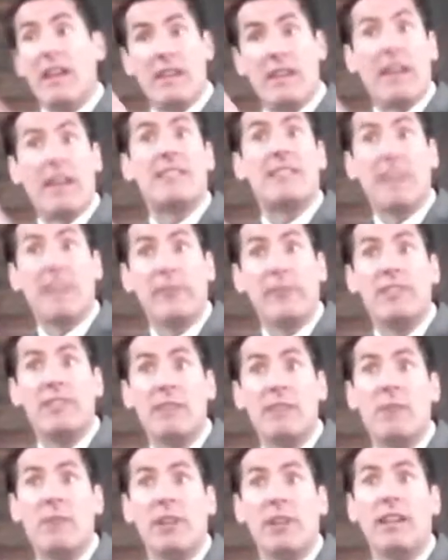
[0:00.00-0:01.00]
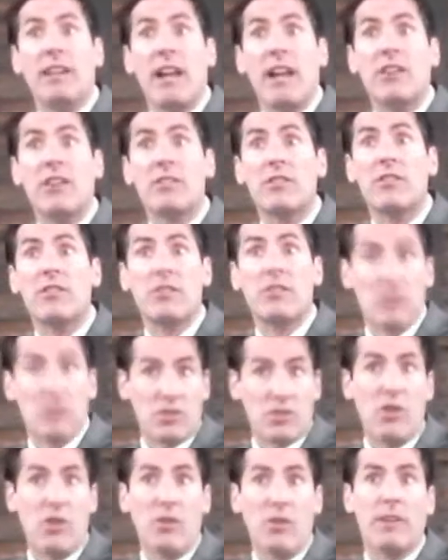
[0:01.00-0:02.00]
That $17 million
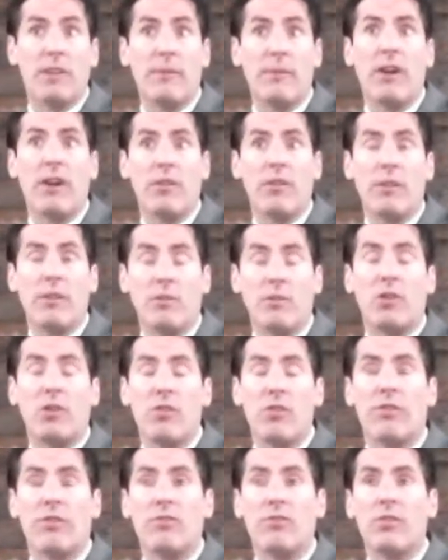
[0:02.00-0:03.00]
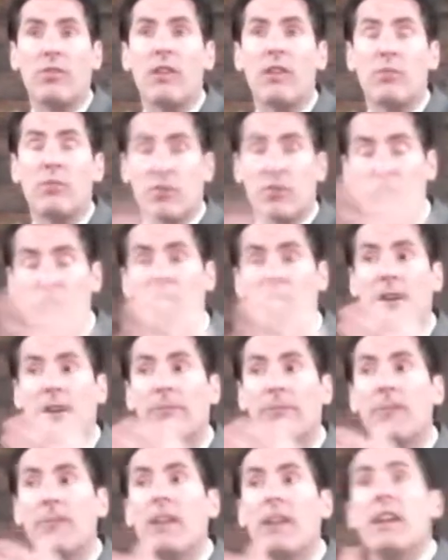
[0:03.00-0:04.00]
showing tomorrow that we're going through, we're touring,
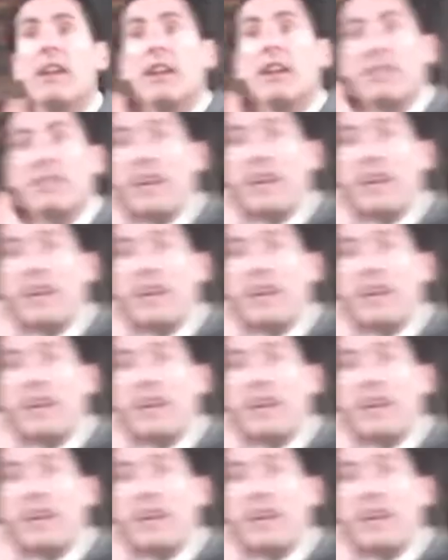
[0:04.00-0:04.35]
is